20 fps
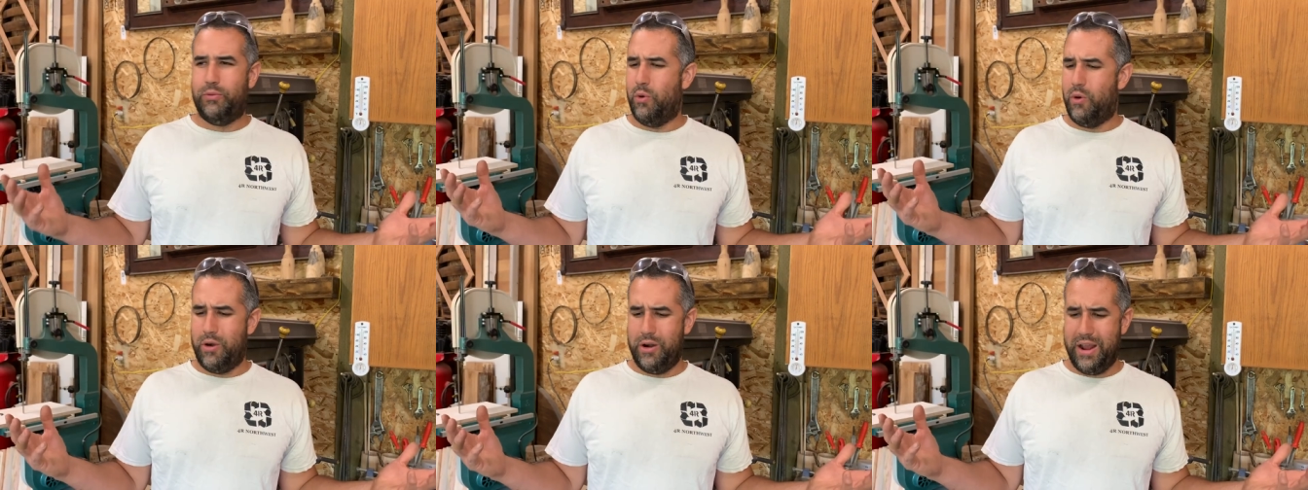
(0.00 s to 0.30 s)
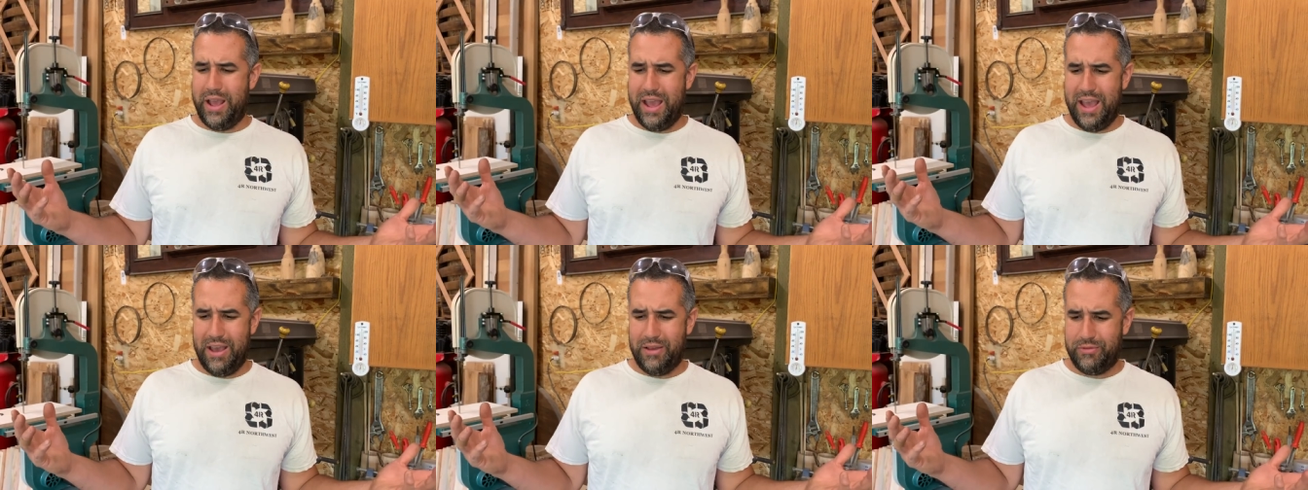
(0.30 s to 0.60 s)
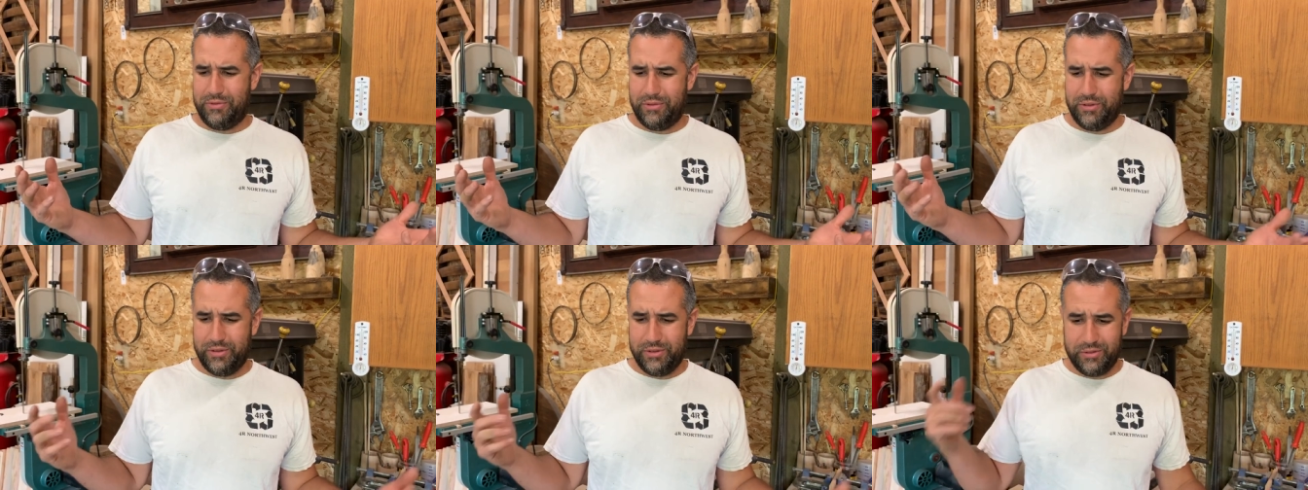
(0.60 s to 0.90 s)
Four and a
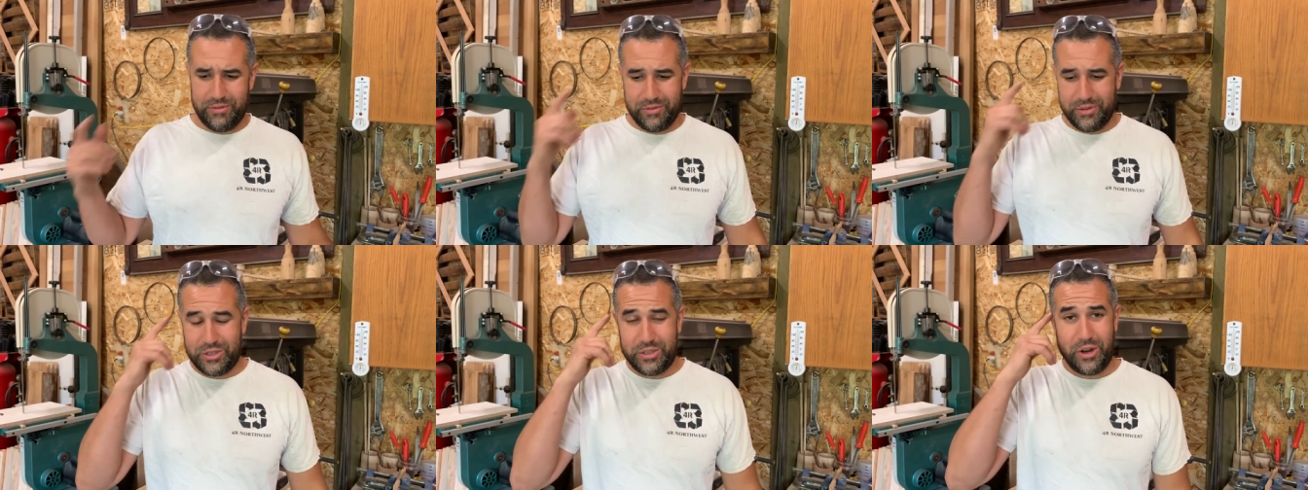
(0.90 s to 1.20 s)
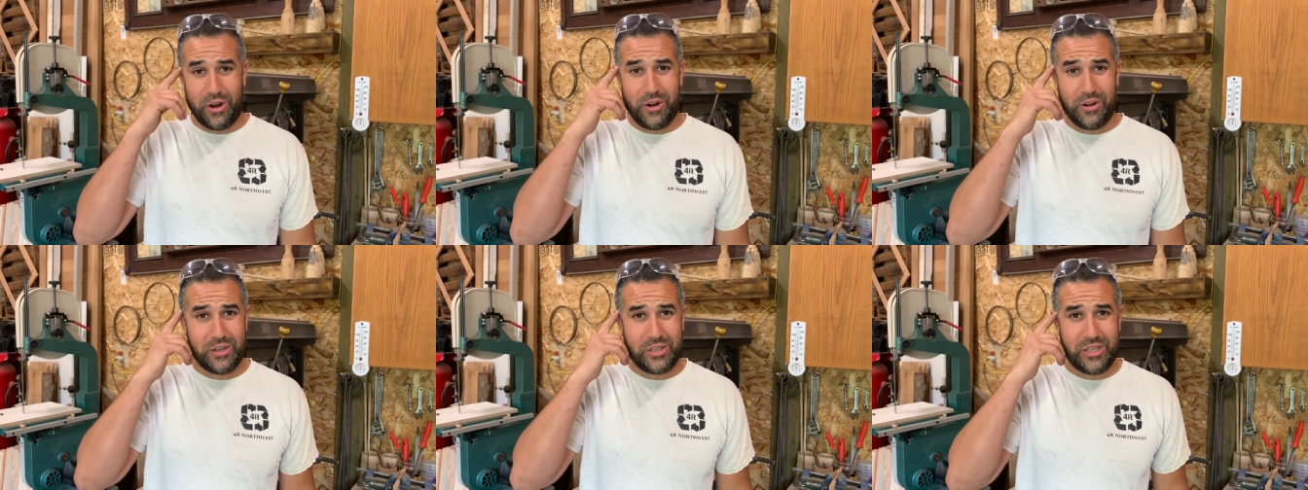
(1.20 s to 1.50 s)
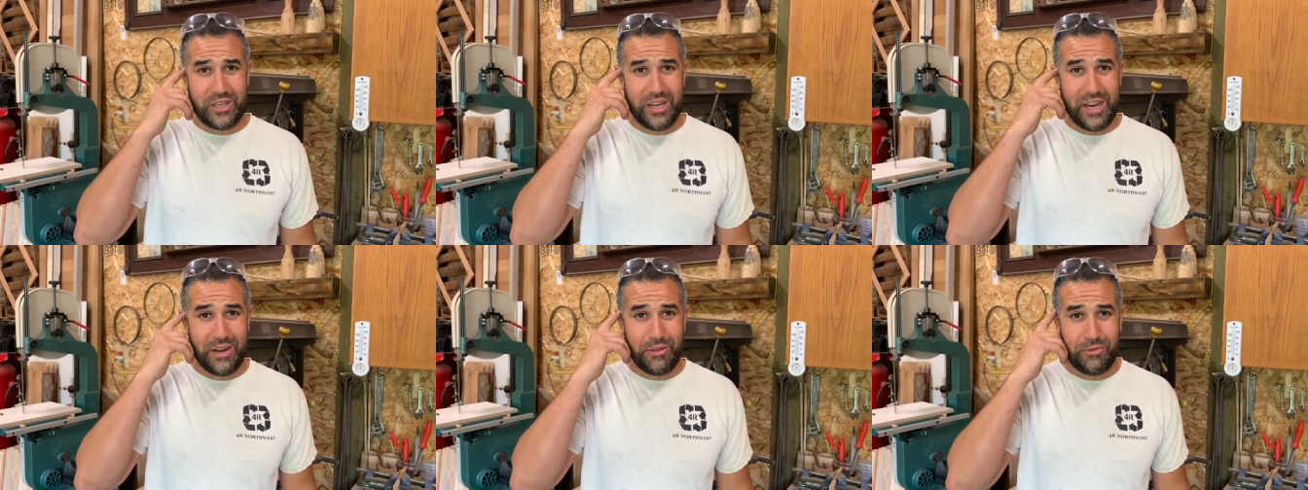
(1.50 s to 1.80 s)
half
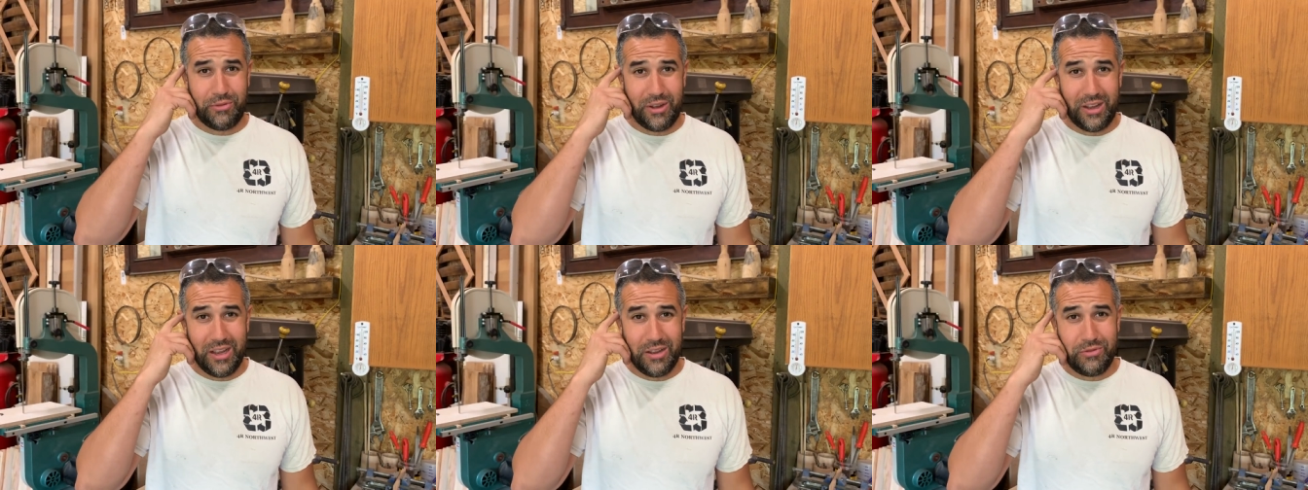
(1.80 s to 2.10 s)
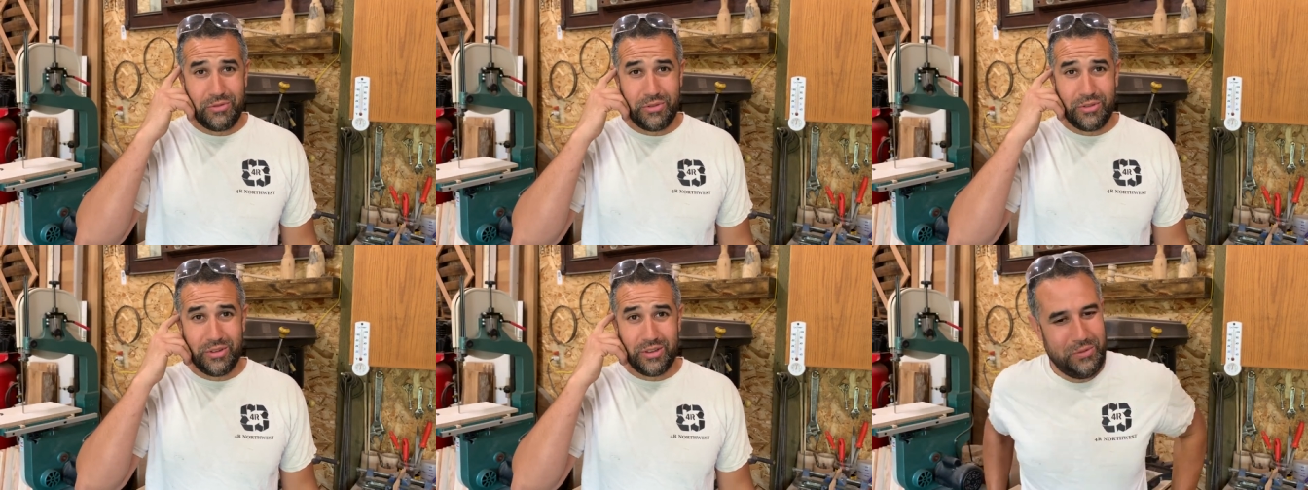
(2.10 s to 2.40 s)
stars out of five.